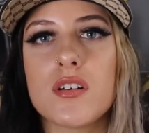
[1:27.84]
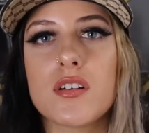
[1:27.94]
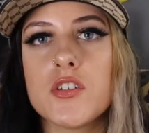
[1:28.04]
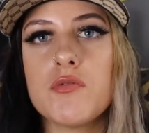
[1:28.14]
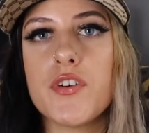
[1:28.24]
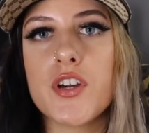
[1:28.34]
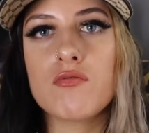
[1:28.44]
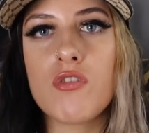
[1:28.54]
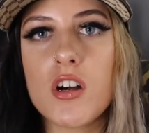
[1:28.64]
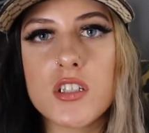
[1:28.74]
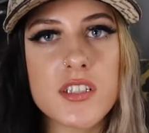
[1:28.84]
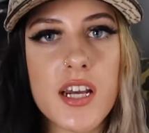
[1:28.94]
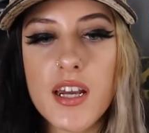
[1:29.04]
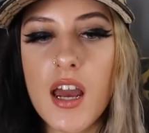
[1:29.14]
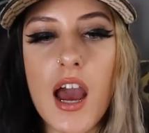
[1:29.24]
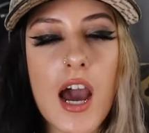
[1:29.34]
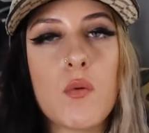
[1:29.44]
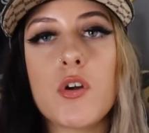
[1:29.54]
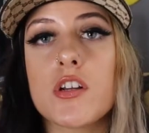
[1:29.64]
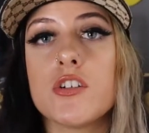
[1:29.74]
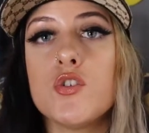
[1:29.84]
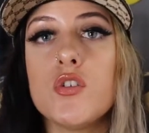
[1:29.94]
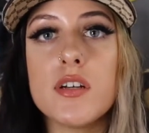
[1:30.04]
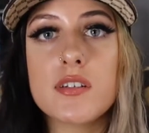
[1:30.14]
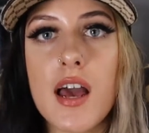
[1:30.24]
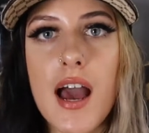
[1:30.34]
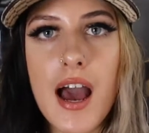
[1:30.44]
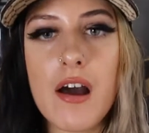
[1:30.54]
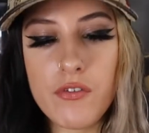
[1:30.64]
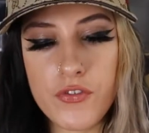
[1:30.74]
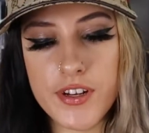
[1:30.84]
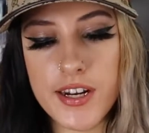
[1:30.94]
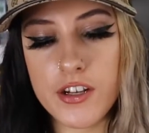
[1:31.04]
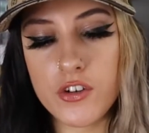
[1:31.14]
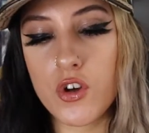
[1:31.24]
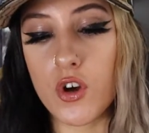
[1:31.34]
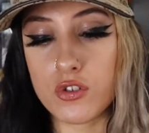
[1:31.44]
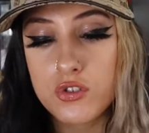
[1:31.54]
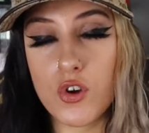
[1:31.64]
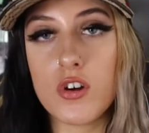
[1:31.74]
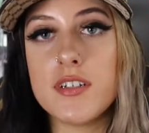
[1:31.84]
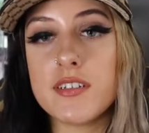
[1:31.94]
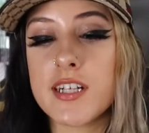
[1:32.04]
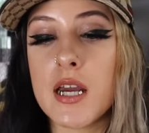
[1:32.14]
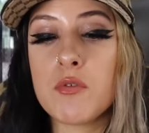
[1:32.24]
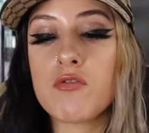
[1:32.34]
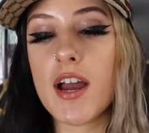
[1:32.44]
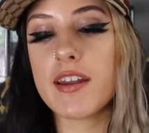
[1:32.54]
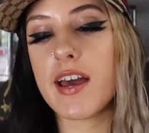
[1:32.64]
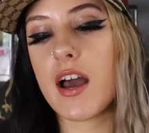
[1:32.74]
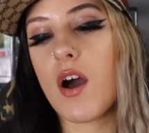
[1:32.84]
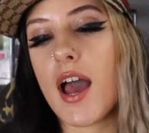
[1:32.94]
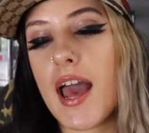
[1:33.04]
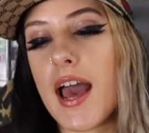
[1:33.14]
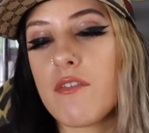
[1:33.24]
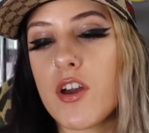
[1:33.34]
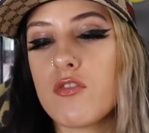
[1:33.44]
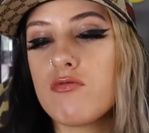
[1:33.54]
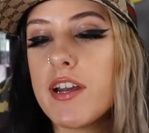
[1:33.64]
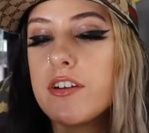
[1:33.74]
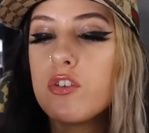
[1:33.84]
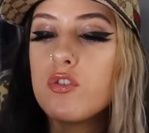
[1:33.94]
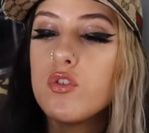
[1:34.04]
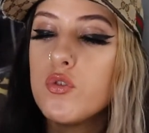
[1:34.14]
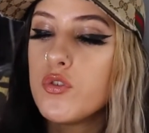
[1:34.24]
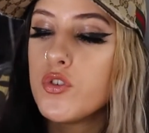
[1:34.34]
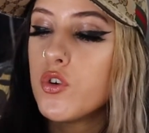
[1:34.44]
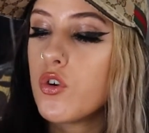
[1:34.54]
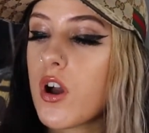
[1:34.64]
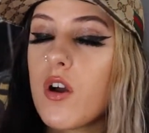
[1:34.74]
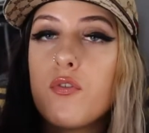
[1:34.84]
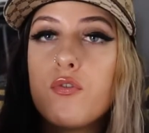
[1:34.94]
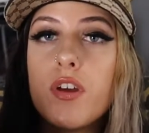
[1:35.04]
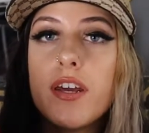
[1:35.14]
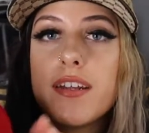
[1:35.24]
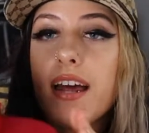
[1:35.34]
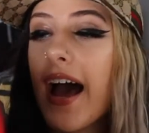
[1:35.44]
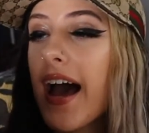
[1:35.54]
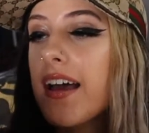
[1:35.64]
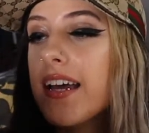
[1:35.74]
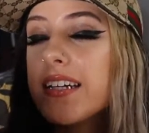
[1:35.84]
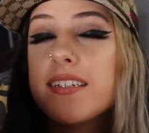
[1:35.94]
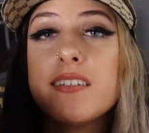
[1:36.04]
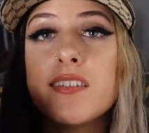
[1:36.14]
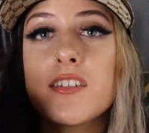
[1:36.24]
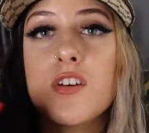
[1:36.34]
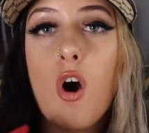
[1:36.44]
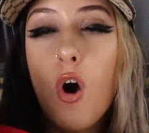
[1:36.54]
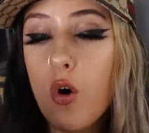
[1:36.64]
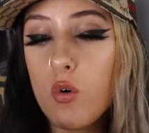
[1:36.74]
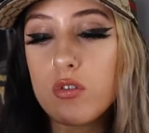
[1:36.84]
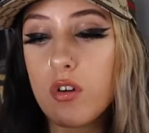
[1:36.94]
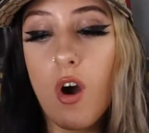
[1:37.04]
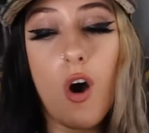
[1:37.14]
So if you're thinking, Rashay, how are we gonna do this? I'm gonna let you know. So on this table right now, I have a red New York fitted hat. This is an old